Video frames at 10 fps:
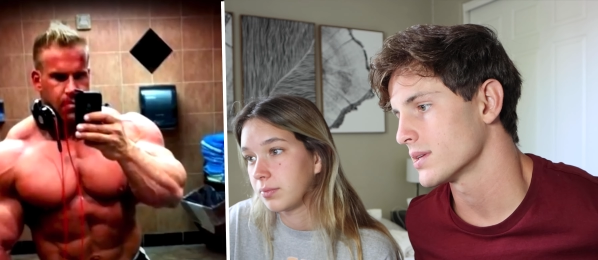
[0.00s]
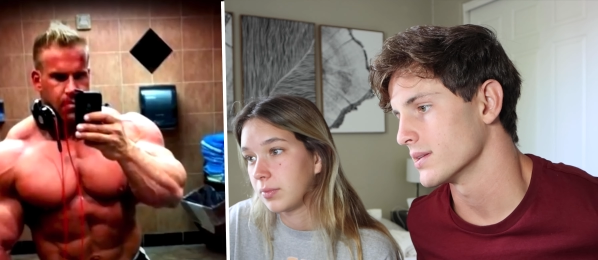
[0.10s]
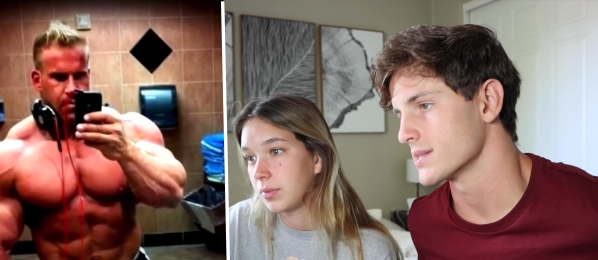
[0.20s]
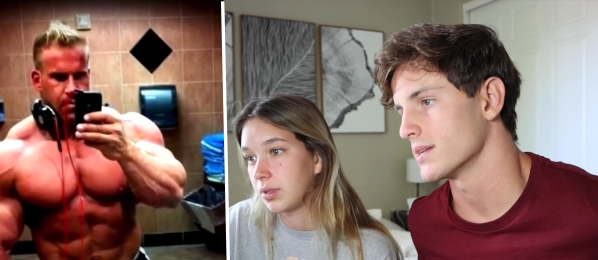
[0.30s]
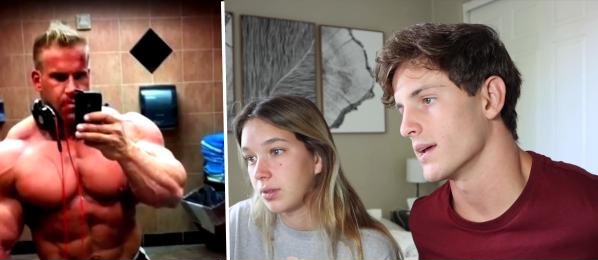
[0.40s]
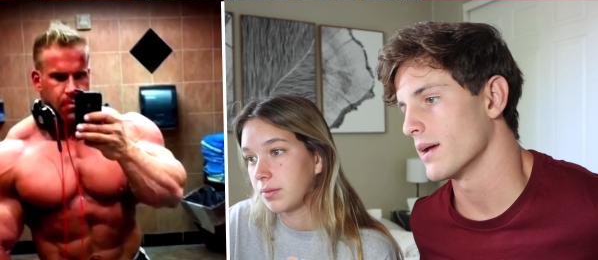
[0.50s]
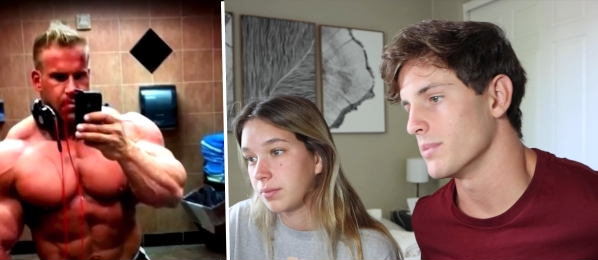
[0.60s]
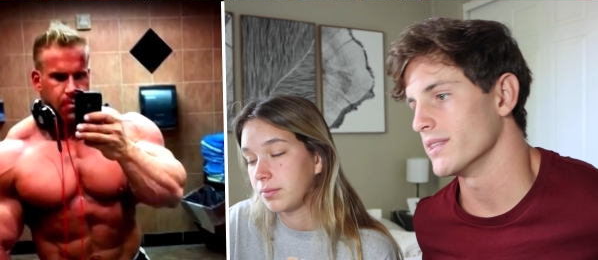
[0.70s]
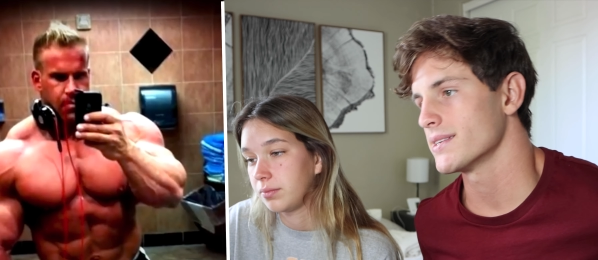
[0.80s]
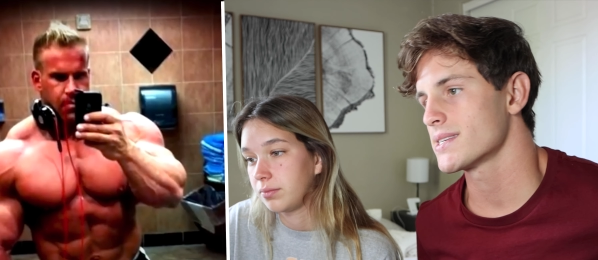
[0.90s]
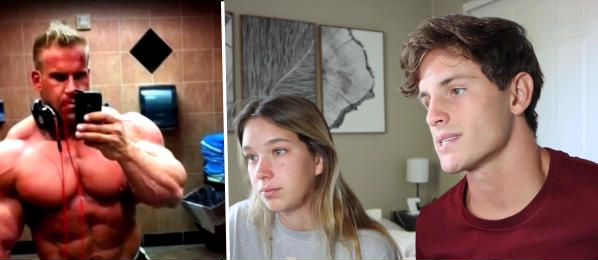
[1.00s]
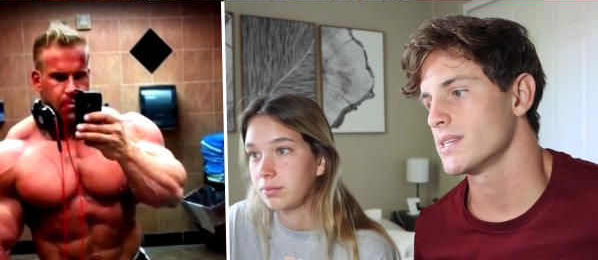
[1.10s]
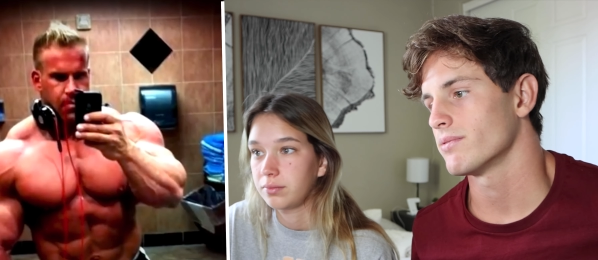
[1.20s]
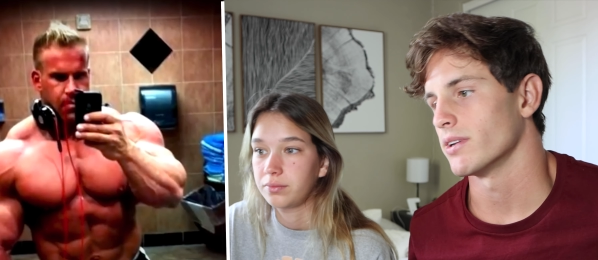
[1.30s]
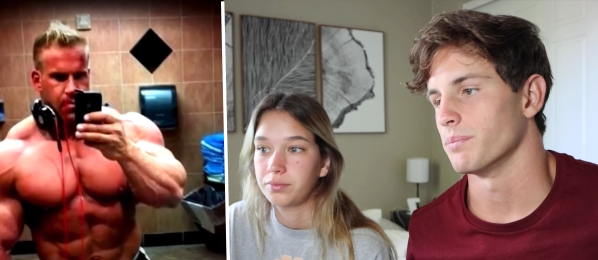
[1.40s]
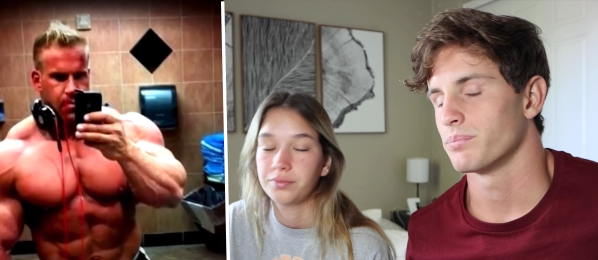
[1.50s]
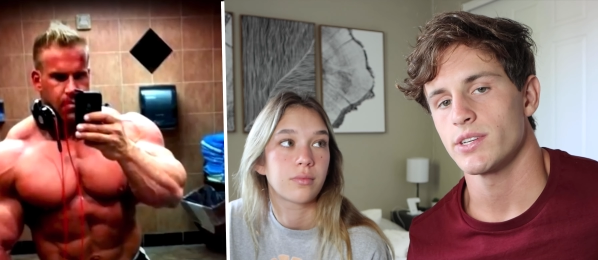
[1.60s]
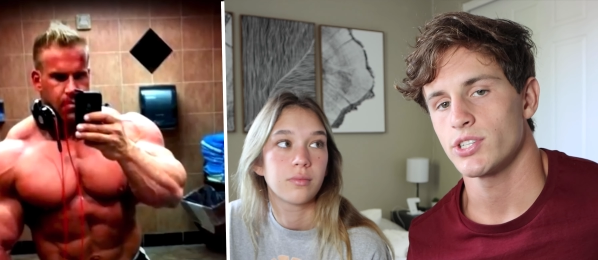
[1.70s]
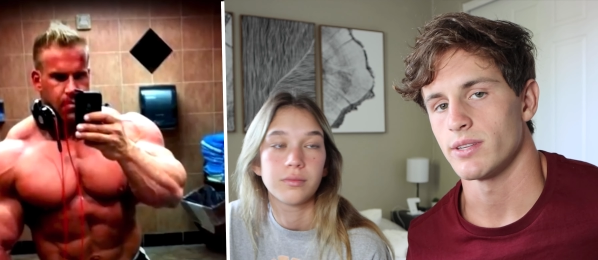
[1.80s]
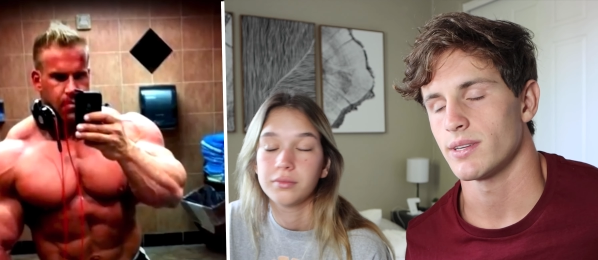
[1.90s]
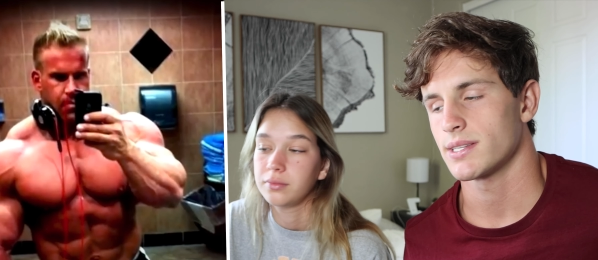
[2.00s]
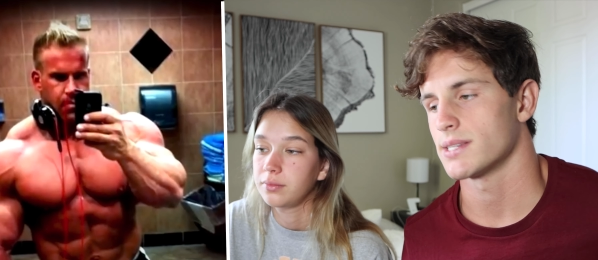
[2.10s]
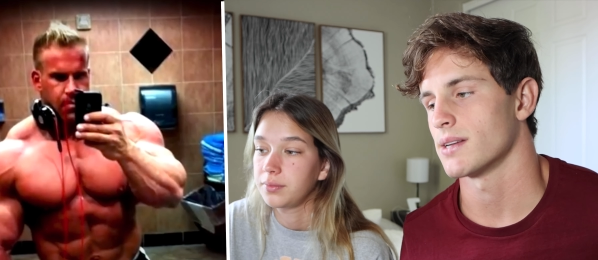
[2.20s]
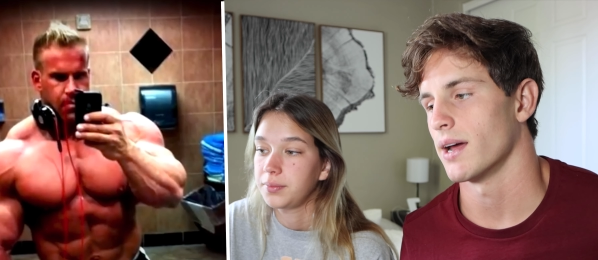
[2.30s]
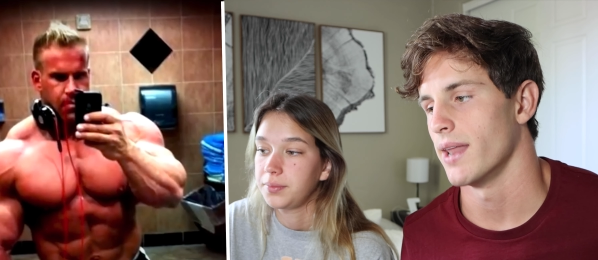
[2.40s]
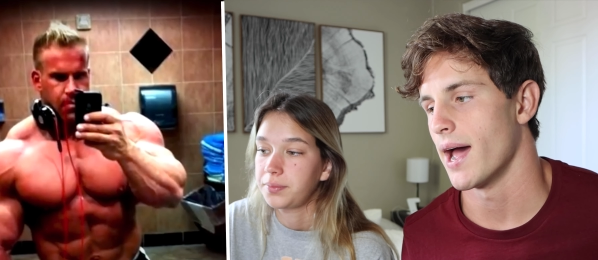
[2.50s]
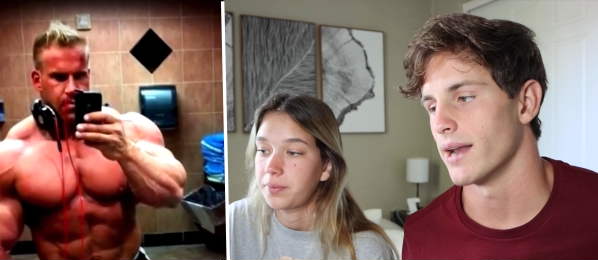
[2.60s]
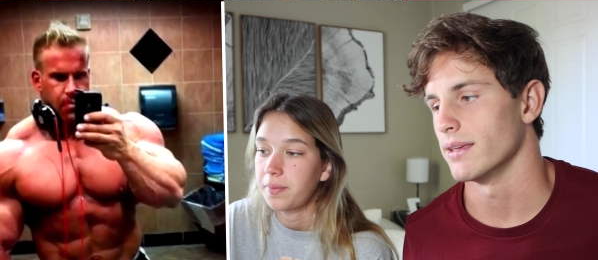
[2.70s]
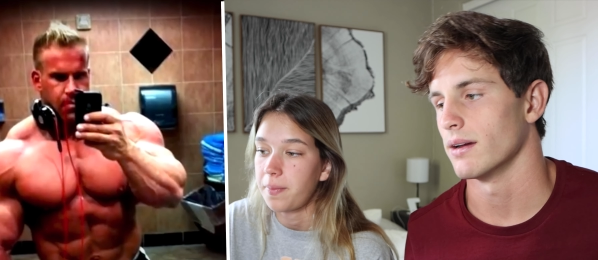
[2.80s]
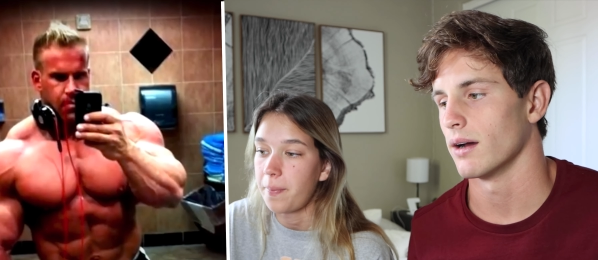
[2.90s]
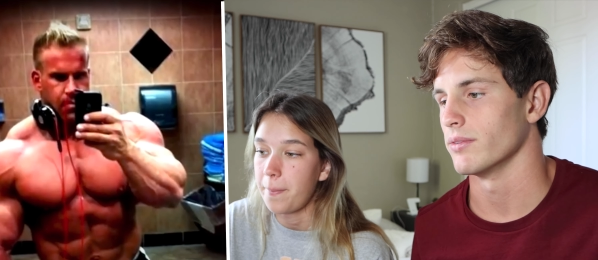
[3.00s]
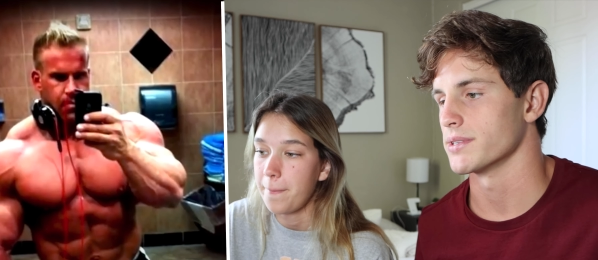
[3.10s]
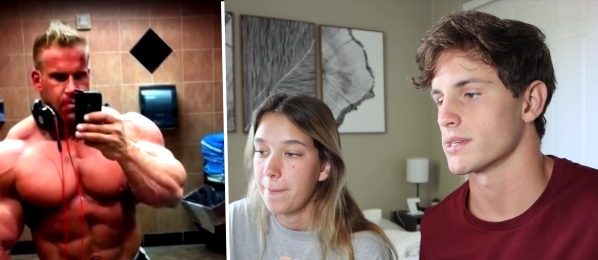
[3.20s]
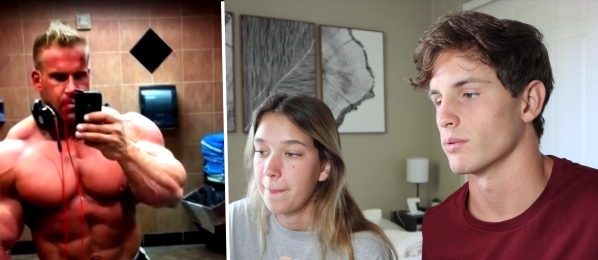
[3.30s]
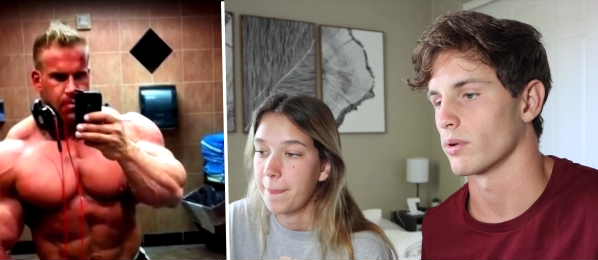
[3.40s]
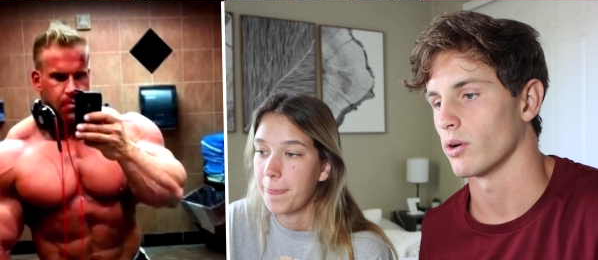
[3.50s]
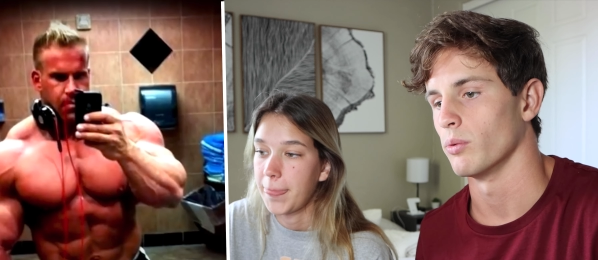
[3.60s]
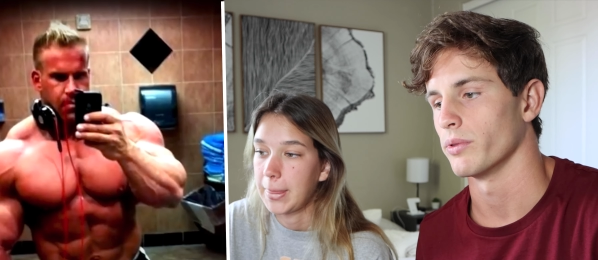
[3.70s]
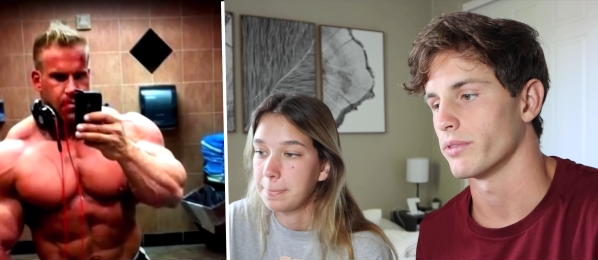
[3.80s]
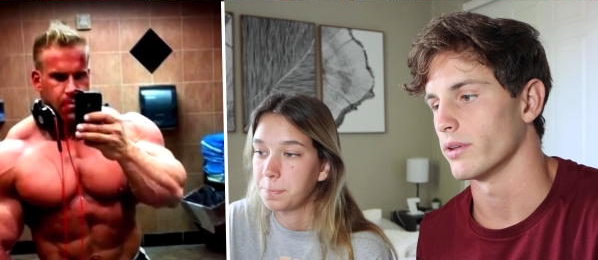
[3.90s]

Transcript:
Speaker 1: to this day. I mean, this isn't even since she thinks he's not natty. Obviously, we're going with